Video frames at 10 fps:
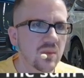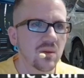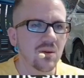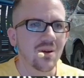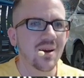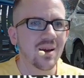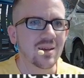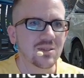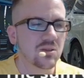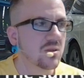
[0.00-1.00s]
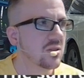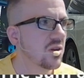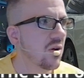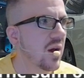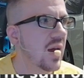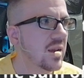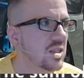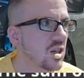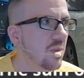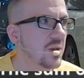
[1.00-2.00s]
All right, so let's go ahead and
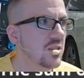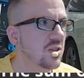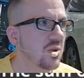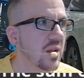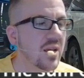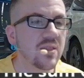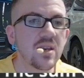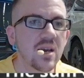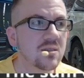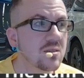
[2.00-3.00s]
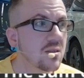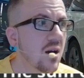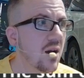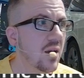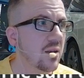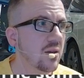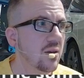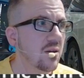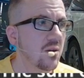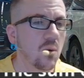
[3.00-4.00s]
jump into it. In the next slide,
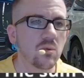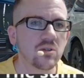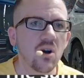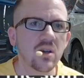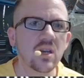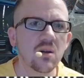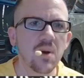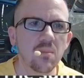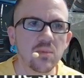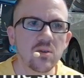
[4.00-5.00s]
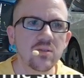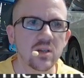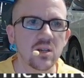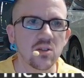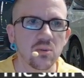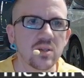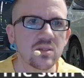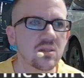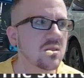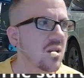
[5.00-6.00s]
we're talking about music in 3,
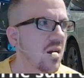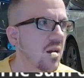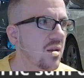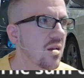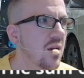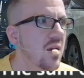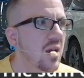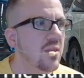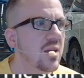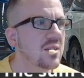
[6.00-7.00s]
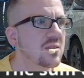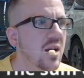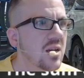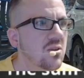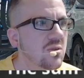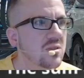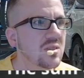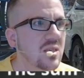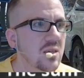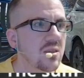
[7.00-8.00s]
6, and 9. In the next slide, you will
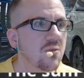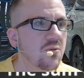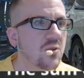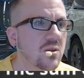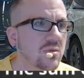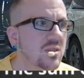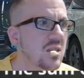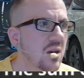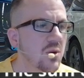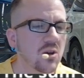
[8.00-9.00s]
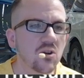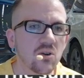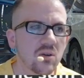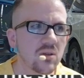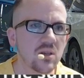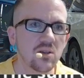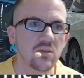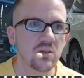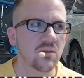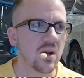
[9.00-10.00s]
see the frequency that we are currently
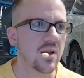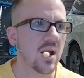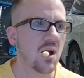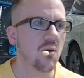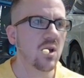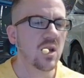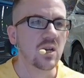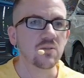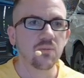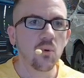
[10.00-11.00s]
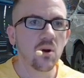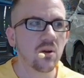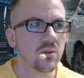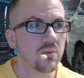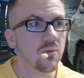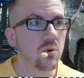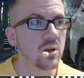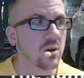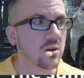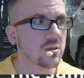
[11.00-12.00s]
using right now is 440
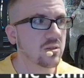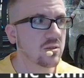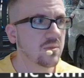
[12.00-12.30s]
hertz.